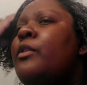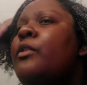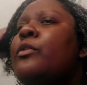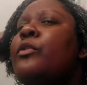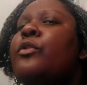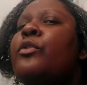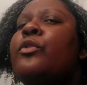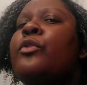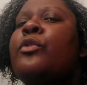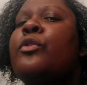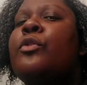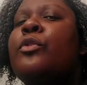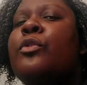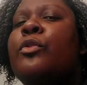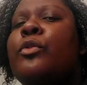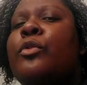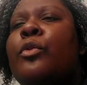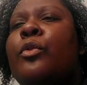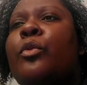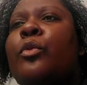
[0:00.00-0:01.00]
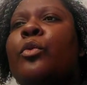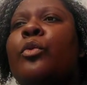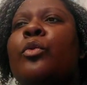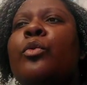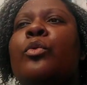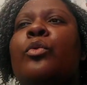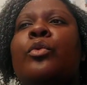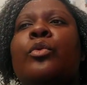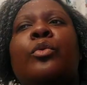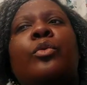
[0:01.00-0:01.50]

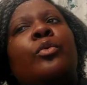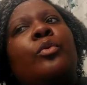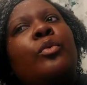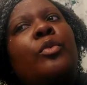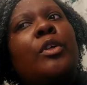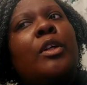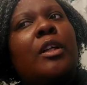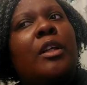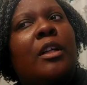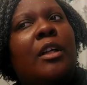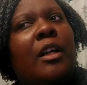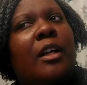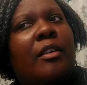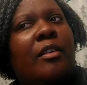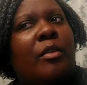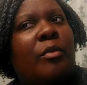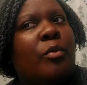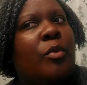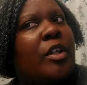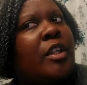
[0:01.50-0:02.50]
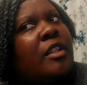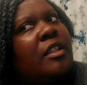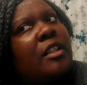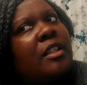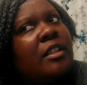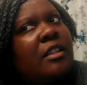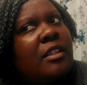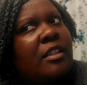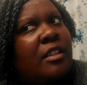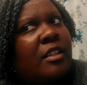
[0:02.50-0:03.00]
So I done work
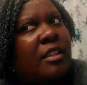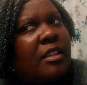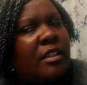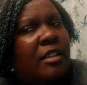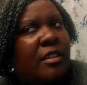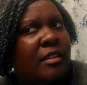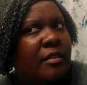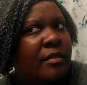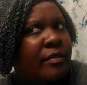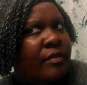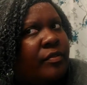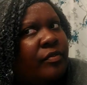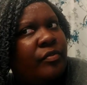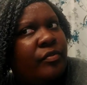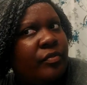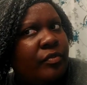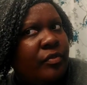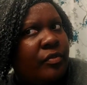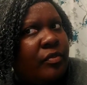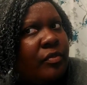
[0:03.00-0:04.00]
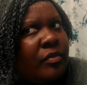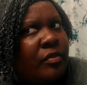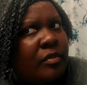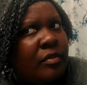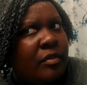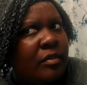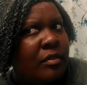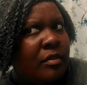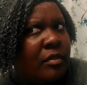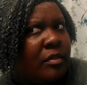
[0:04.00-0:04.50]
this in.
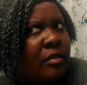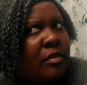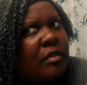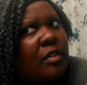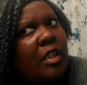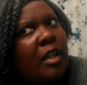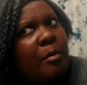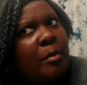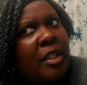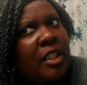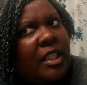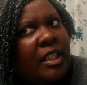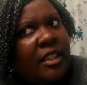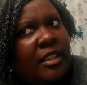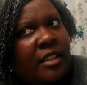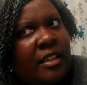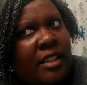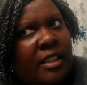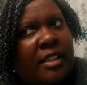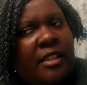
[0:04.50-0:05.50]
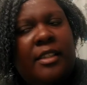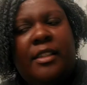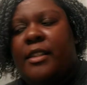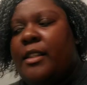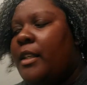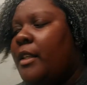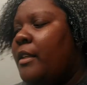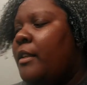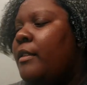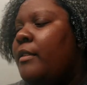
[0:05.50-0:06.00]
I'm gonna let this
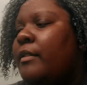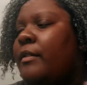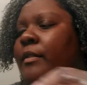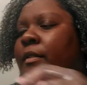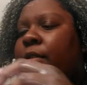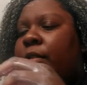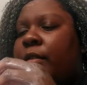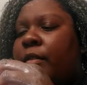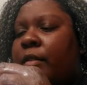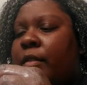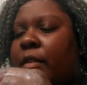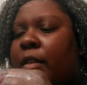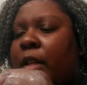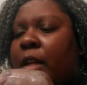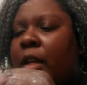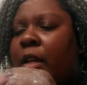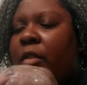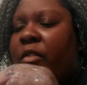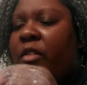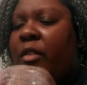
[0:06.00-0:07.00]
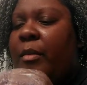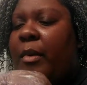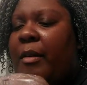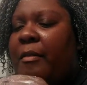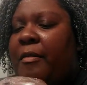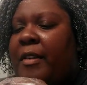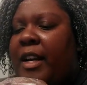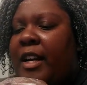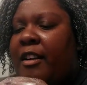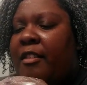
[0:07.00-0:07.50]
sit for
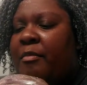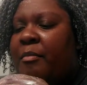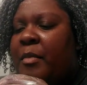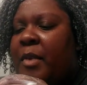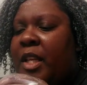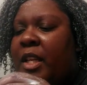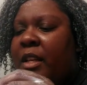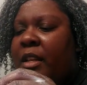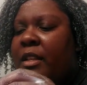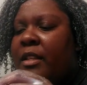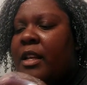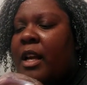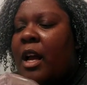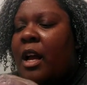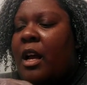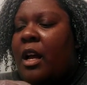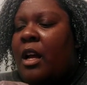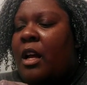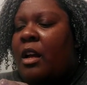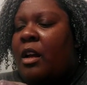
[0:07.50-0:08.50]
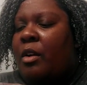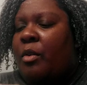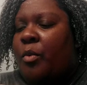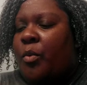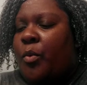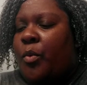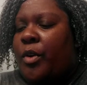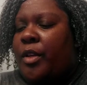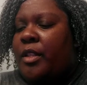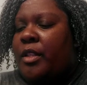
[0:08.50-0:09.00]
about 5 minutes,
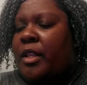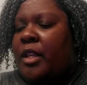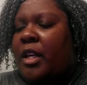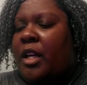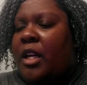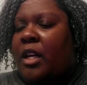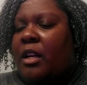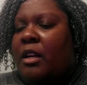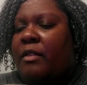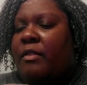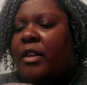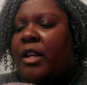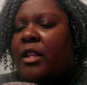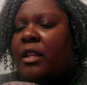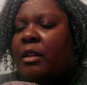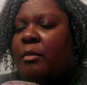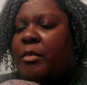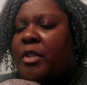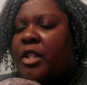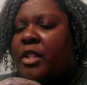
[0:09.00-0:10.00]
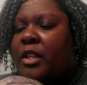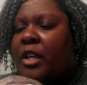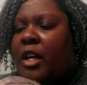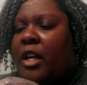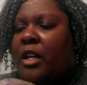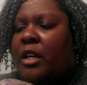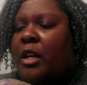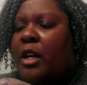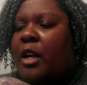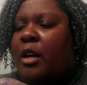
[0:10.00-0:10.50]
rinse it off, and then I'm gonna
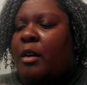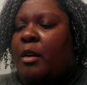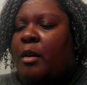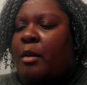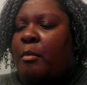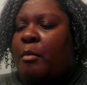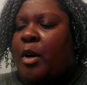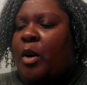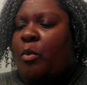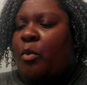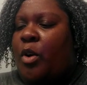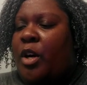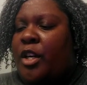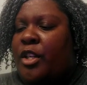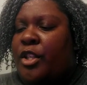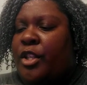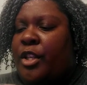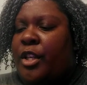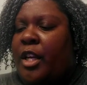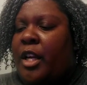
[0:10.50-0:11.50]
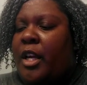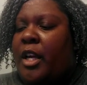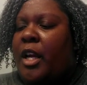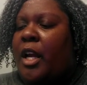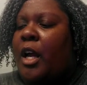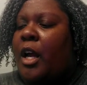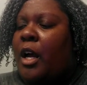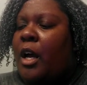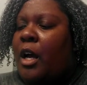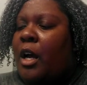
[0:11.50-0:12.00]
start my wash day
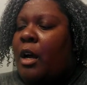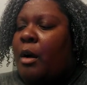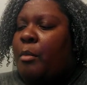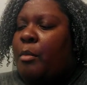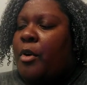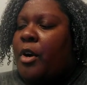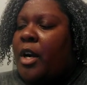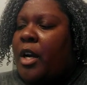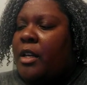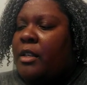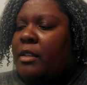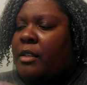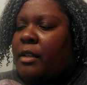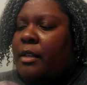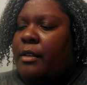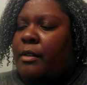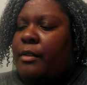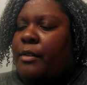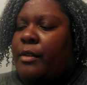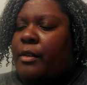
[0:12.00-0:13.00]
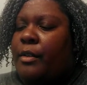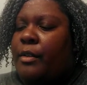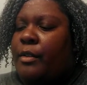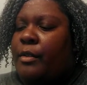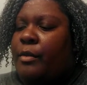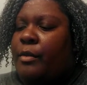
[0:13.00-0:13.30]
process.